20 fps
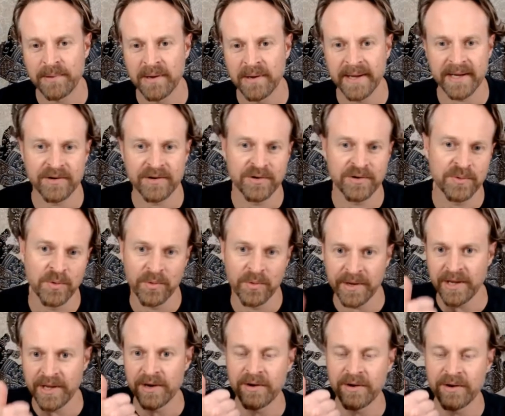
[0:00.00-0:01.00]
I can do
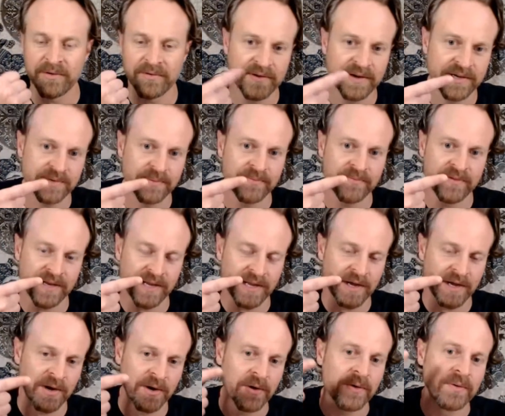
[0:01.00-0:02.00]
audio,
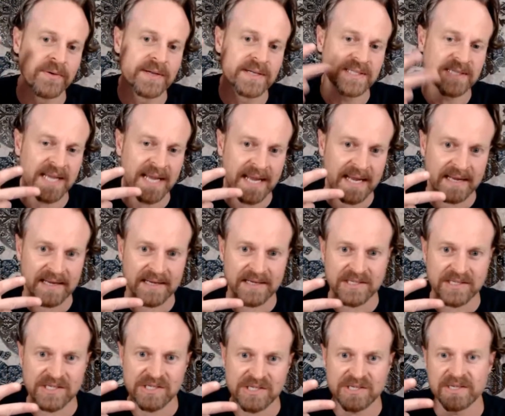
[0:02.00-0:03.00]
video,
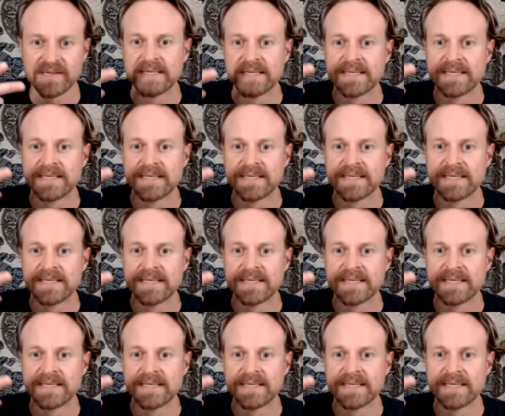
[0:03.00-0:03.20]
text,